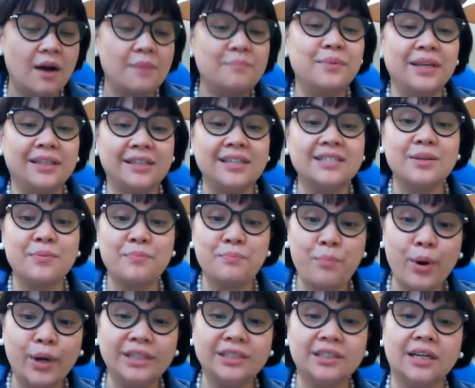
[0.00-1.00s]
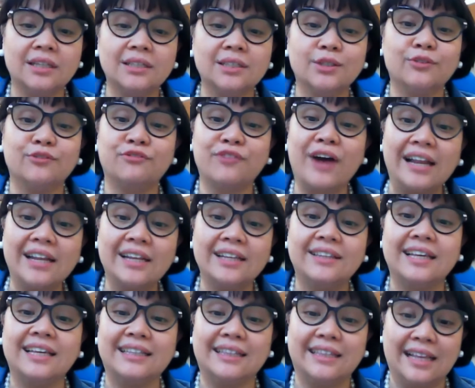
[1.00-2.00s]
it is important to
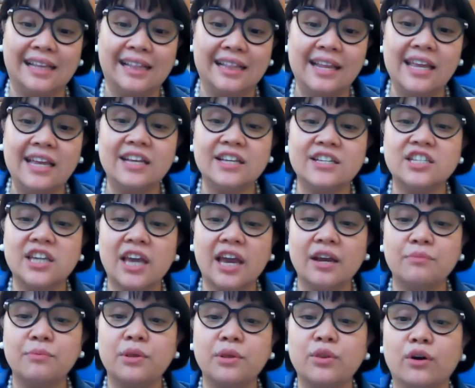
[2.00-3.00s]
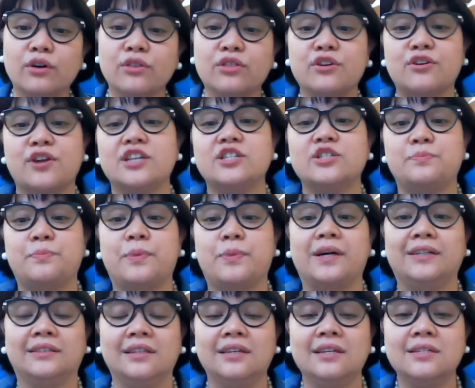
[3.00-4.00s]
validate the link, check with authorized
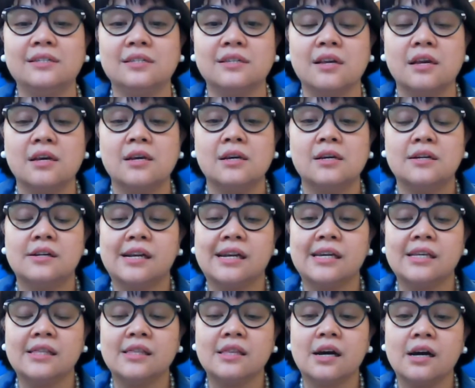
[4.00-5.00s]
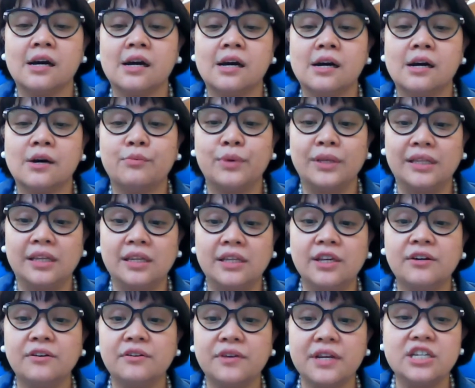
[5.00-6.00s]
parties, right, within
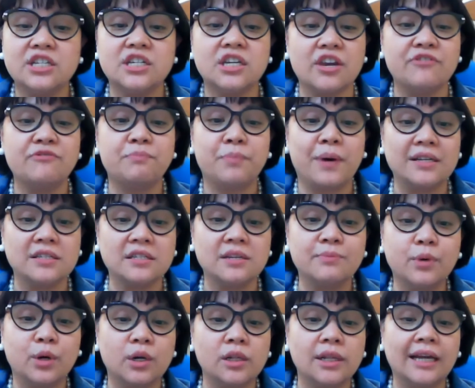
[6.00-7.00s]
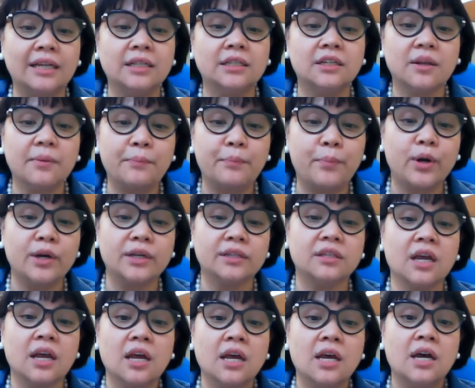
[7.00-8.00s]
your reach if possible, and report
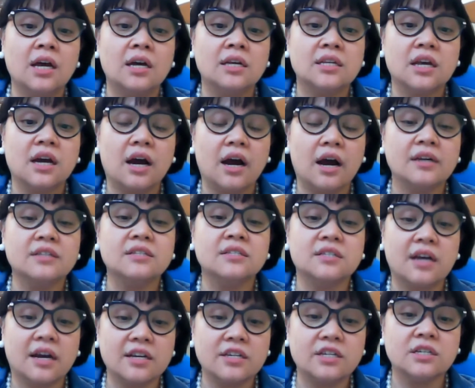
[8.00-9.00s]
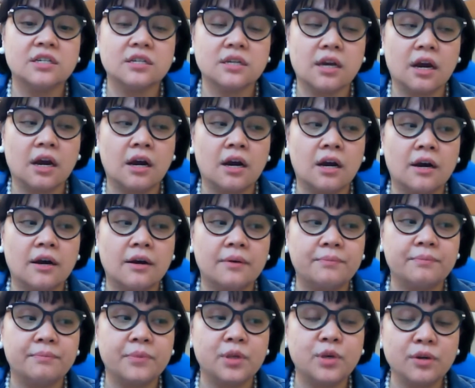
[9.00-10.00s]
as such.
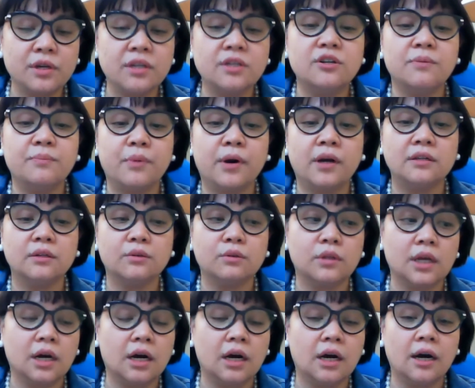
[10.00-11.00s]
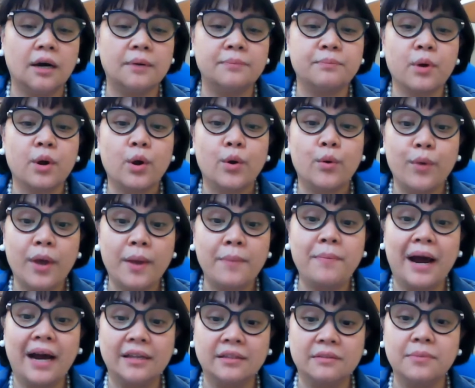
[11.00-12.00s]
You can report it to the web
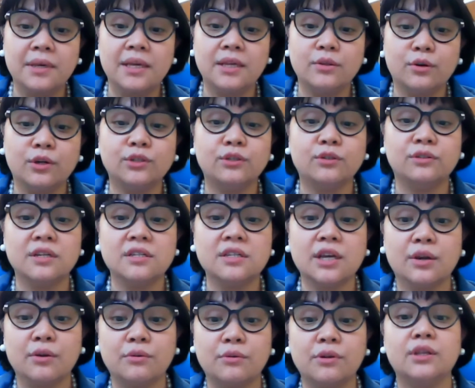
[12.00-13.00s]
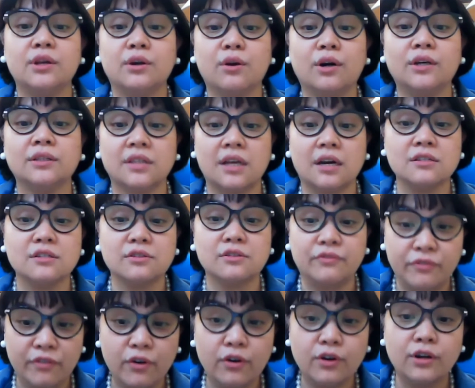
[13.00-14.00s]
admin or to the security contacts
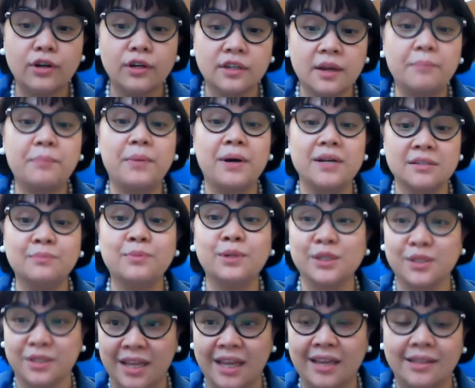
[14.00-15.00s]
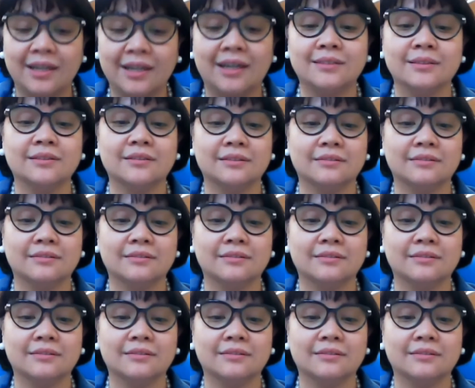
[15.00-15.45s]
for the possible takedown.